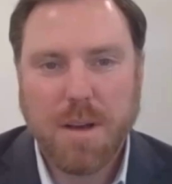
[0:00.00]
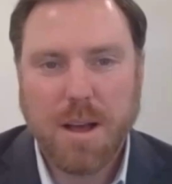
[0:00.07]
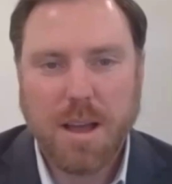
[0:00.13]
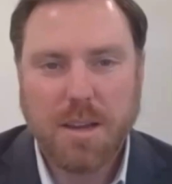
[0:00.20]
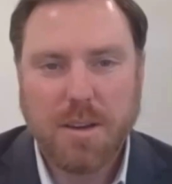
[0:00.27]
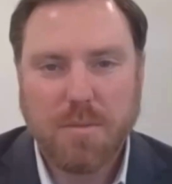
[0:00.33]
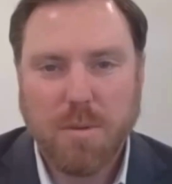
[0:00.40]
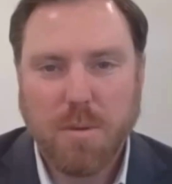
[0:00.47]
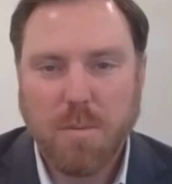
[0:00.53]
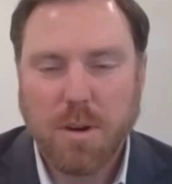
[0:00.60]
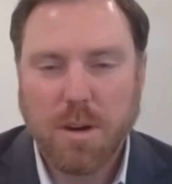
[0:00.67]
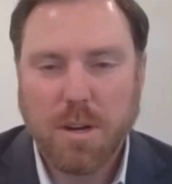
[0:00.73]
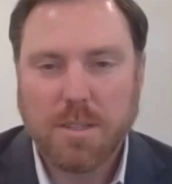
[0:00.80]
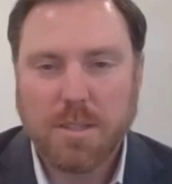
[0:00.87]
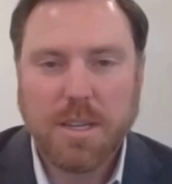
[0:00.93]
mind, what we're
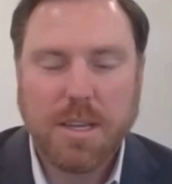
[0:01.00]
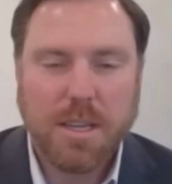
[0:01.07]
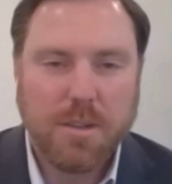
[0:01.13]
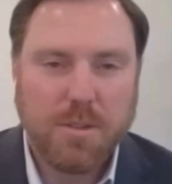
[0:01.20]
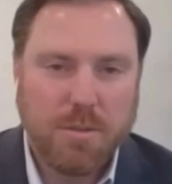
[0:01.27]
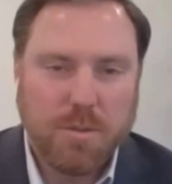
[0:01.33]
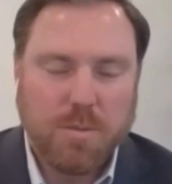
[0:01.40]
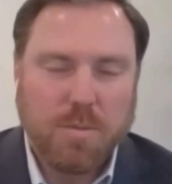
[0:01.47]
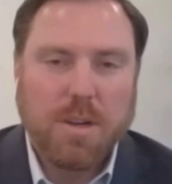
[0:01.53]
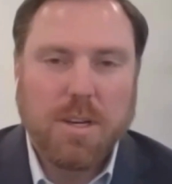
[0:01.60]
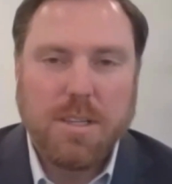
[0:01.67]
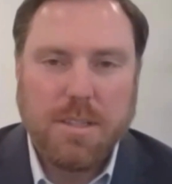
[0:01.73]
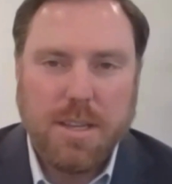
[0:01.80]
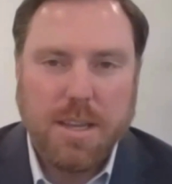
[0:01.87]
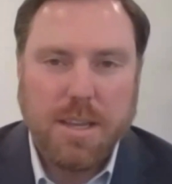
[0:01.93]
going to dig into is we're going
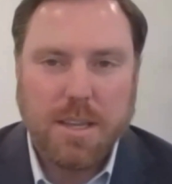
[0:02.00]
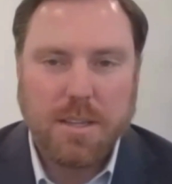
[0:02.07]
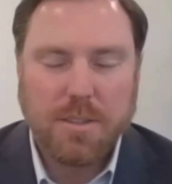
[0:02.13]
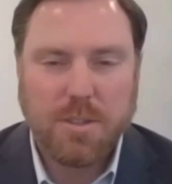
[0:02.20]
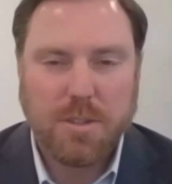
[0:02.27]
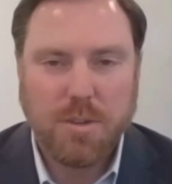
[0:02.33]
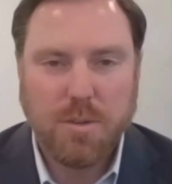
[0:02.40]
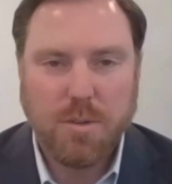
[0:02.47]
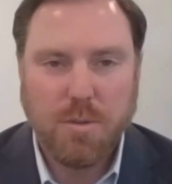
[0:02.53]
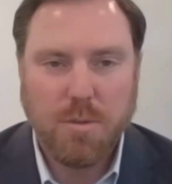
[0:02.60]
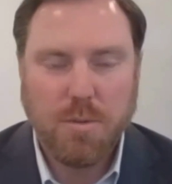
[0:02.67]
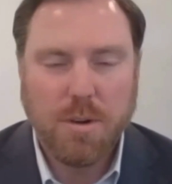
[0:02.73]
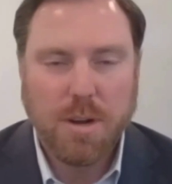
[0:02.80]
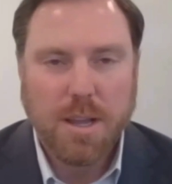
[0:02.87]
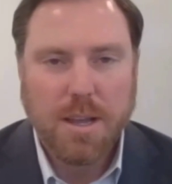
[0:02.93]
to dig
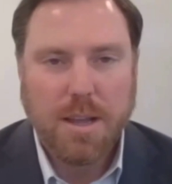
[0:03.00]
into